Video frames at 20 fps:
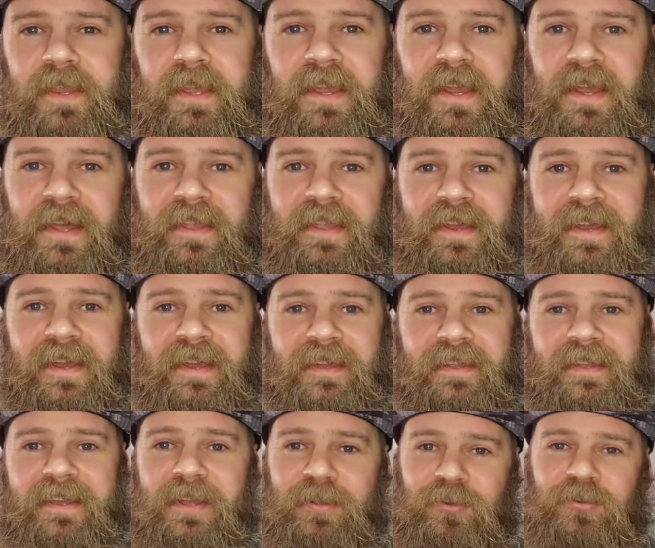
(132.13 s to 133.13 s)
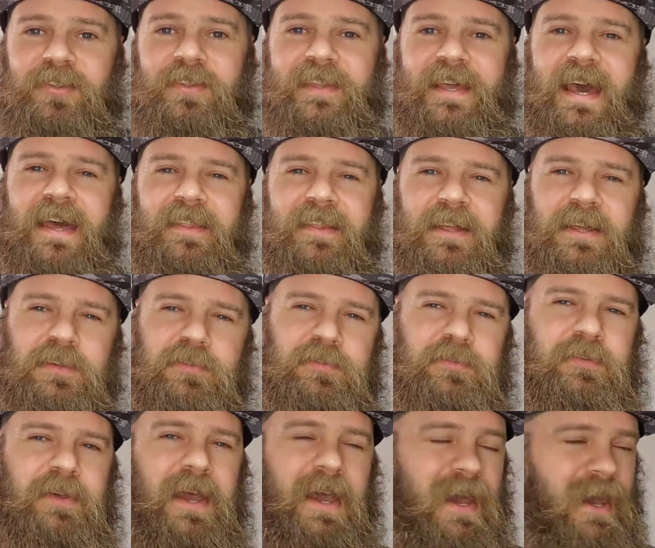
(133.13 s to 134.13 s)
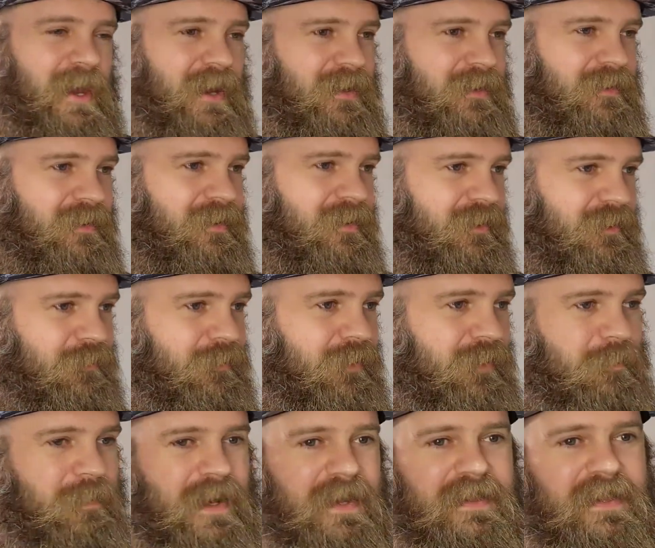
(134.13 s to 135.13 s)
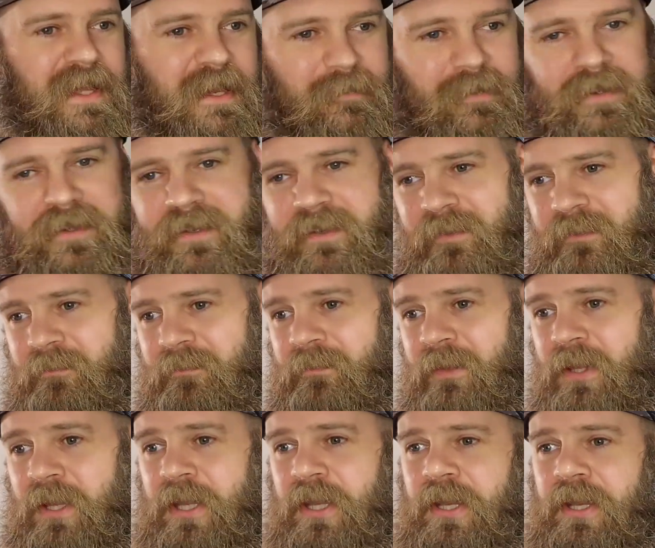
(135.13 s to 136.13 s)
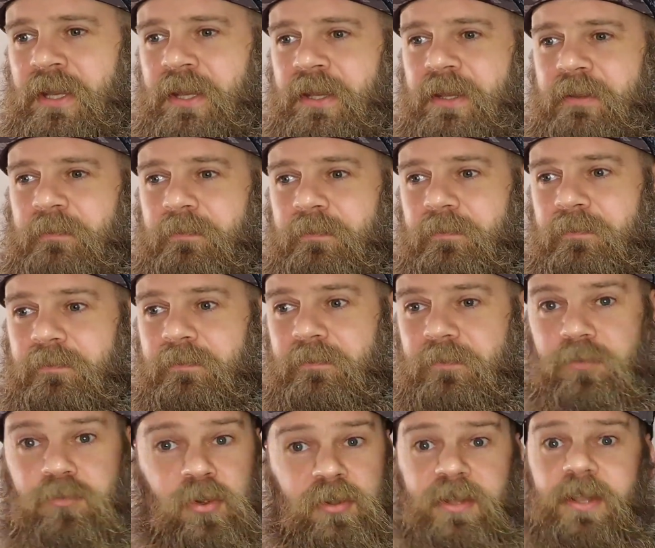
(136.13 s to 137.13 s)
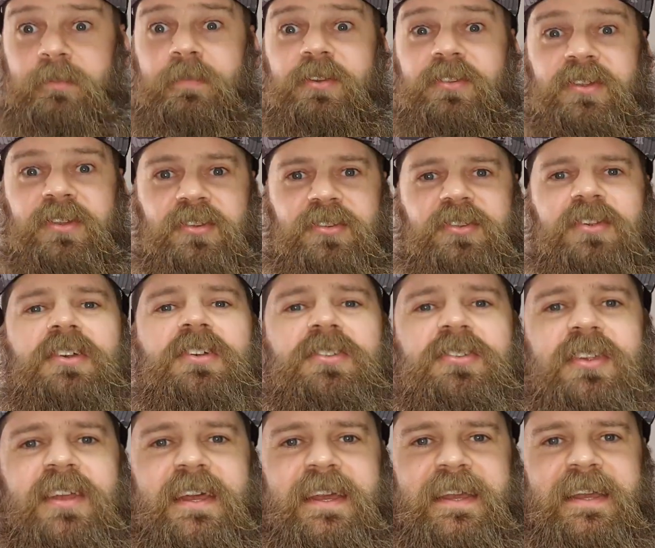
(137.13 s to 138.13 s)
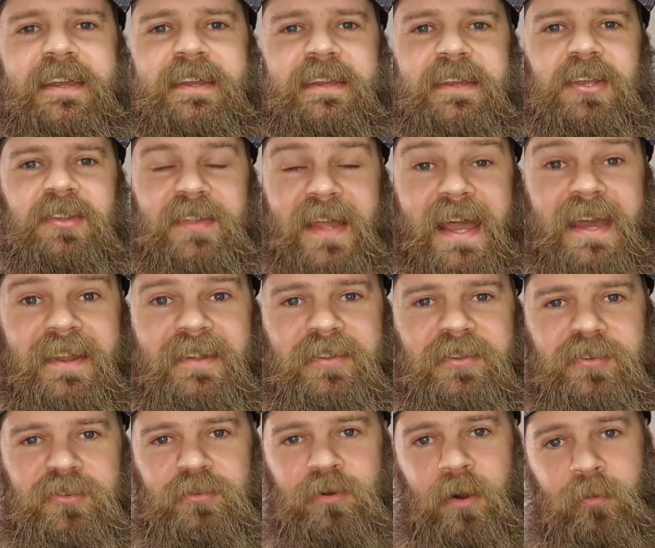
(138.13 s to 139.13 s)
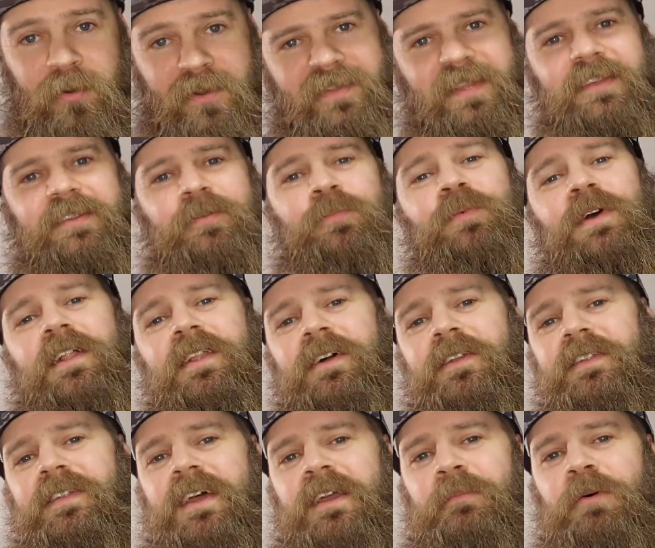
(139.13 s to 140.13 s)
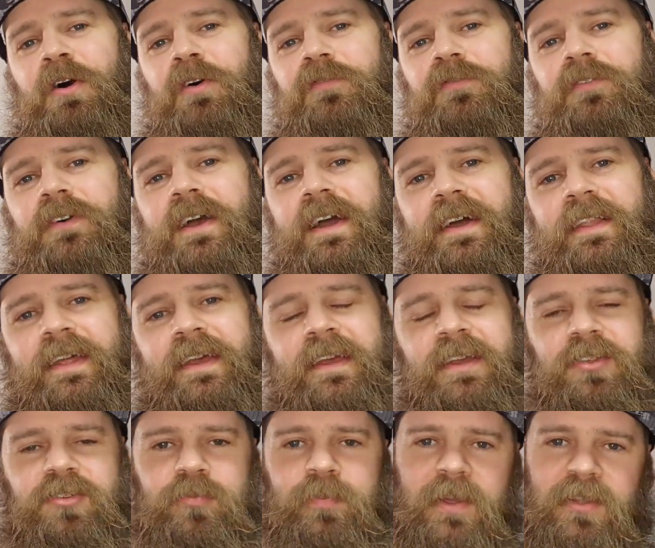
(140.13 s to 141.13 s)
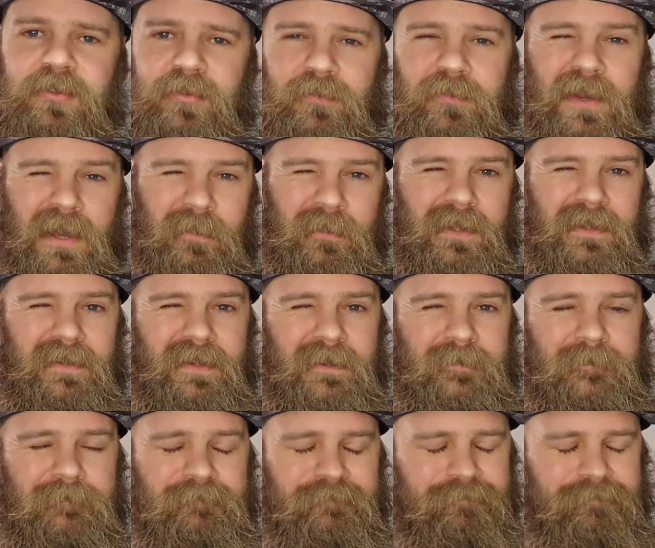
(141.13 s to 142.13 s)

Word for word: and getting used to dad life and dealing with the pandemic and running the business is tiring. So I'm going to take some well-earned time off and spend some family time.